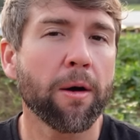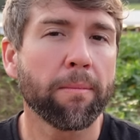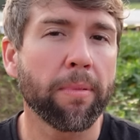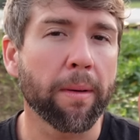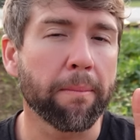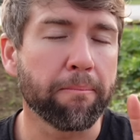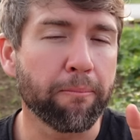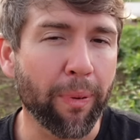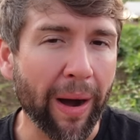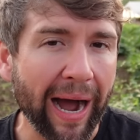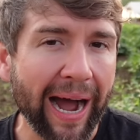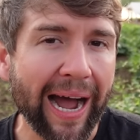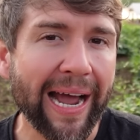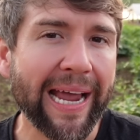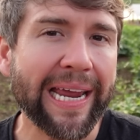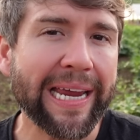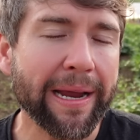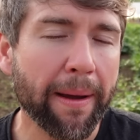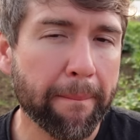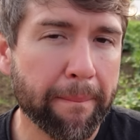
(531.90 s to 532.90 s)
But
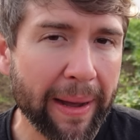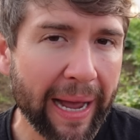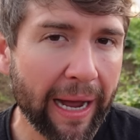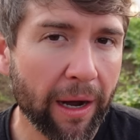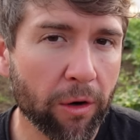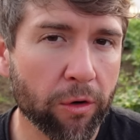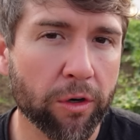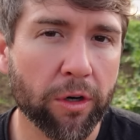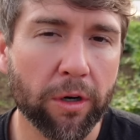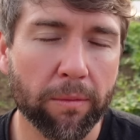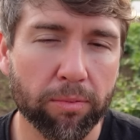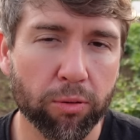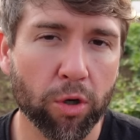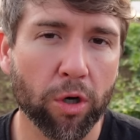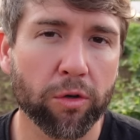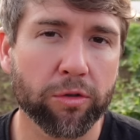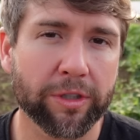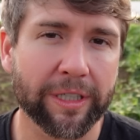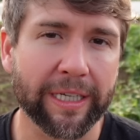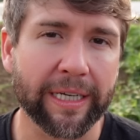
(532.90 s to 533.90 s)
buying powdered
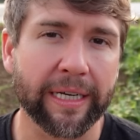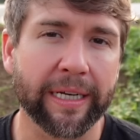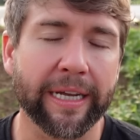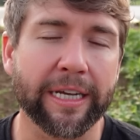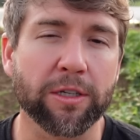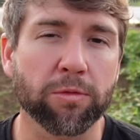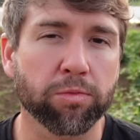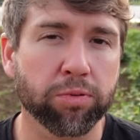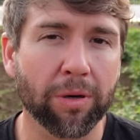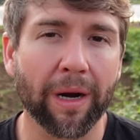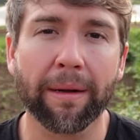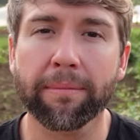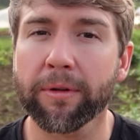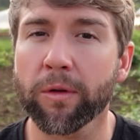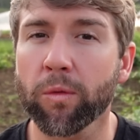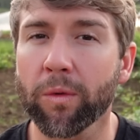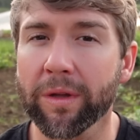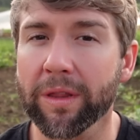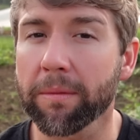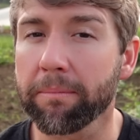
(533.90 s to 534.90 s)
protein is probably
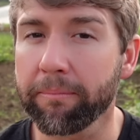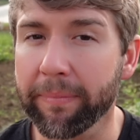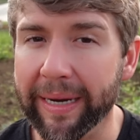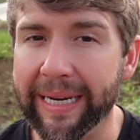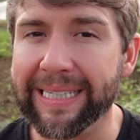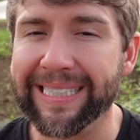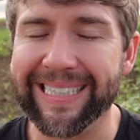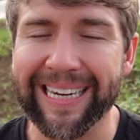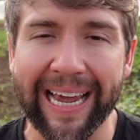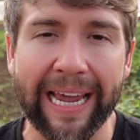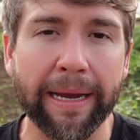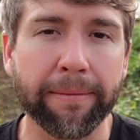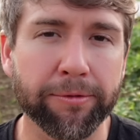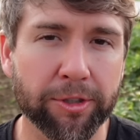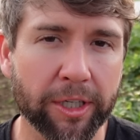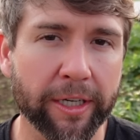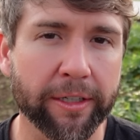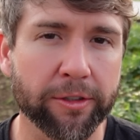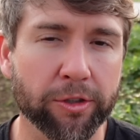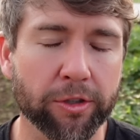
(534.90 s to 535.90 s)
one of the biggest game
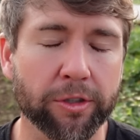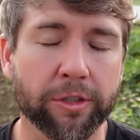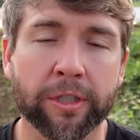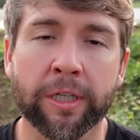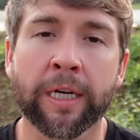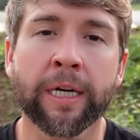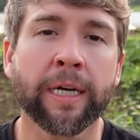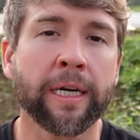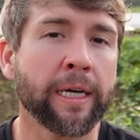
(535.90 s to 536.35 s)
changers